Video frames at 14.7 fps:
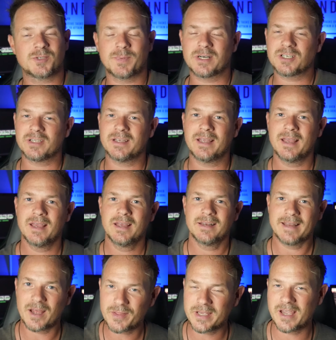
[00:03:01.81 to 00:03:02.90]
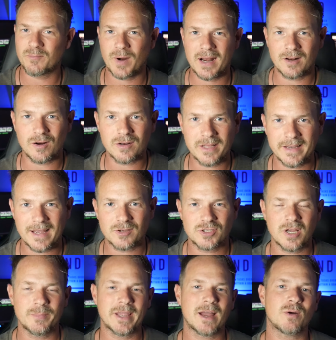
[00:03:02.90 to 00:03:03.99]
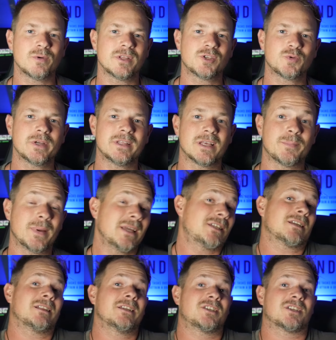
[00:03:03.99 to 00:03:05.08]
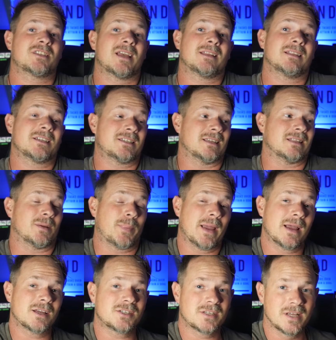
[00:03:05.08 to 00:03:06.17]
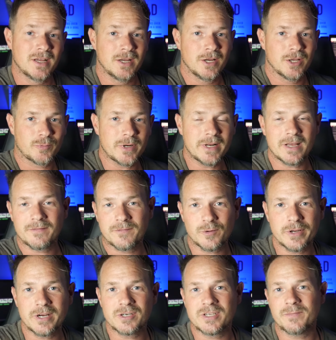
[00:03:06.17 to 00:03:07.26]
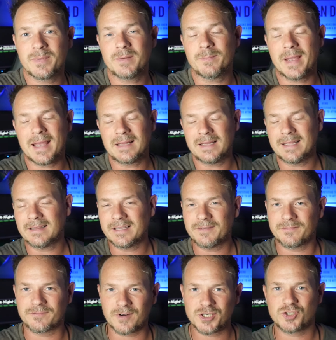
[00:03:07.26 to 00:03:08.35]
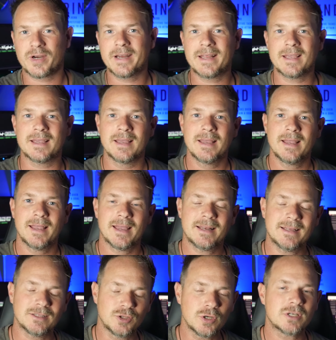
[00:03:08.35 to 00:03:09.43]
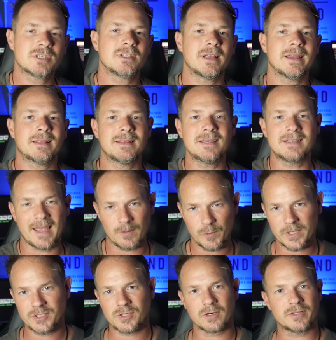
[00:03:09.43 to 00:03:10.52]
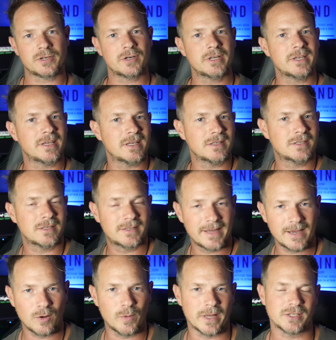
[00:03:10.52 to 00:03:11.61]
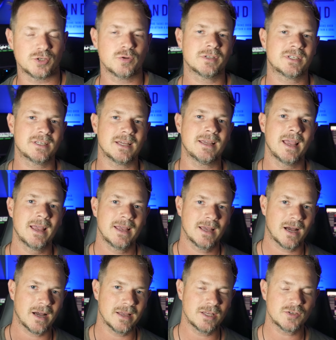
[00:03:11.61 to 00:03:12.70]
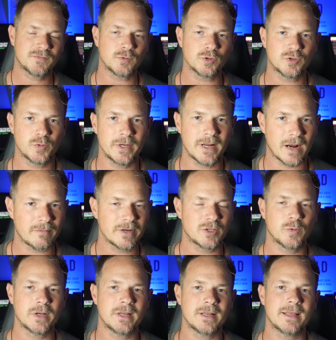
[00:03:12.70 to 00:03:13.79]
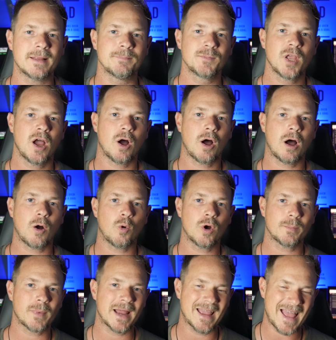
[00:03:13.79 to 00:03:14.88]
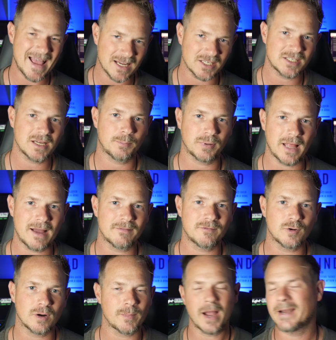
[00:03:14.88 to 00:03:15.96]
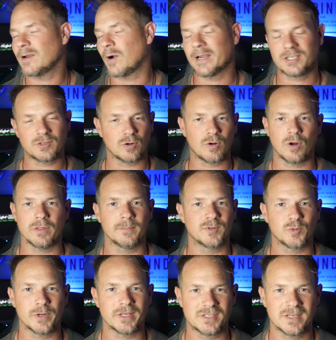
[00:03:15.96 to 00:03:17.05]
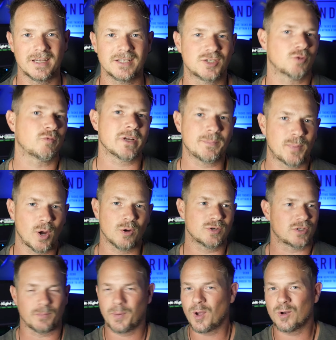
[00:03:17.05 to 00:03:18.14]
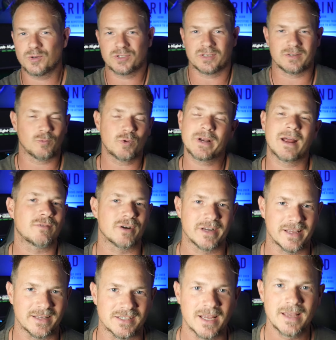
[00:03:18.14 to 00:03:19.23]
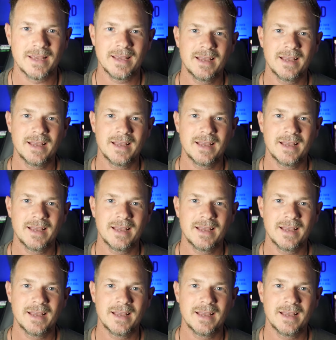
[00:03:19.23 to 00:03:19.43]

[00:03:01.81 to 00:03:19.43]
especially now that you have Brad Garlinghouse coming out with a tweet that basically just said, listen, the past 3.5-4 years have been maddeningly frustrating, and it looks like these headwinds are turning into tailwinds. You can see his full tweet. I retweeted it on my X platform. I know I still call them tweets. It's a repost, a post, whatever it is.